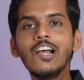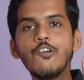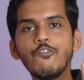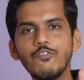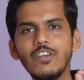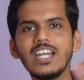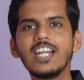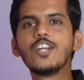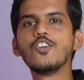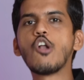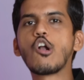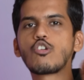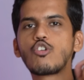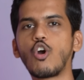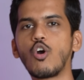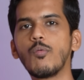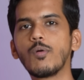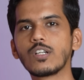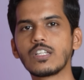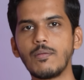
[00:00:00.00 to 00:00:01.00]
We did not
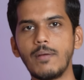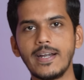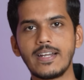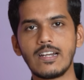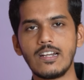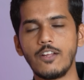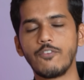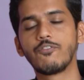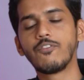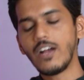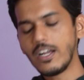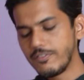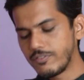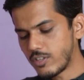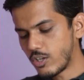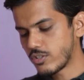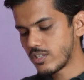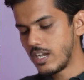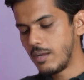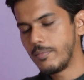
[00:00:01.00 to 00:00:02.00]
talk about the battery life.
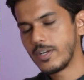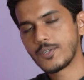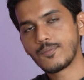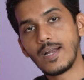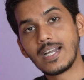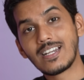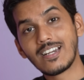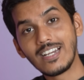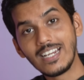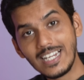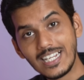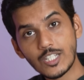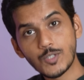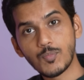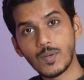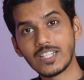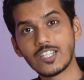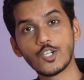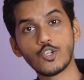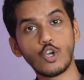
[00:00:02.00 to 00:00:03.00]
5000 mAh battery is
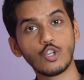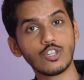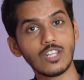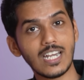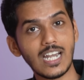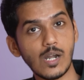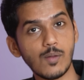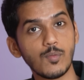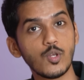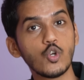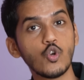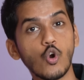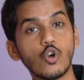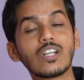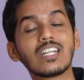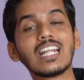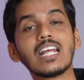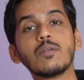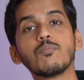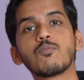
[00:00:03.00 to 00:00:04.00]
present on the Redmi
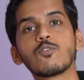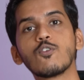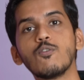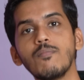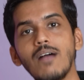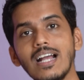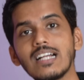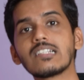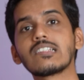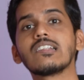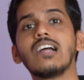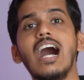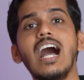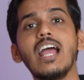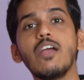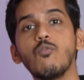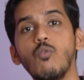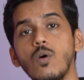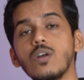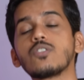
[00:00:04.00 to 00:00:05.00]
Note 10 Pro Max.
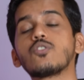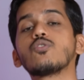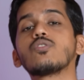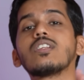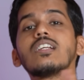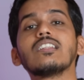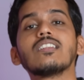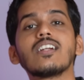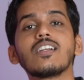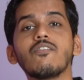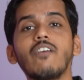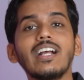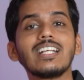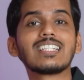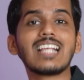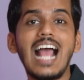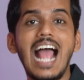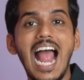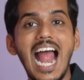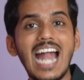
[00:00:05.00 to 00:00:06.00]
I was using the
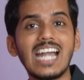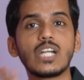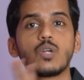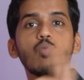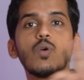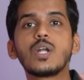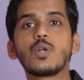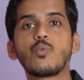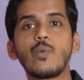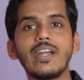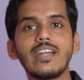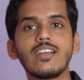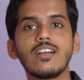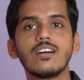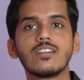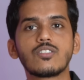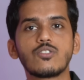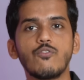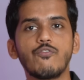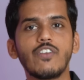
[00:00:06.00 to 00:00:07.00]
device at
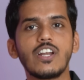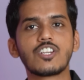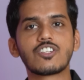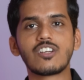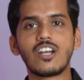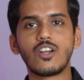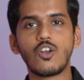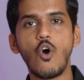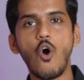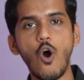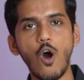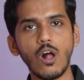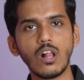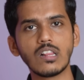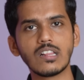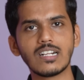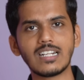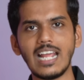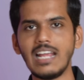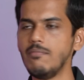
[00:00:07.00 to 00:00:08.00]
120Hz refresh rate
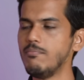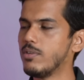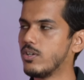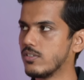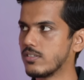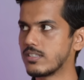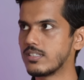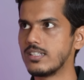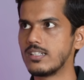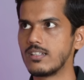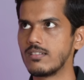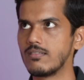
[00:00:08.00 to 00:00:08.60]
all the time because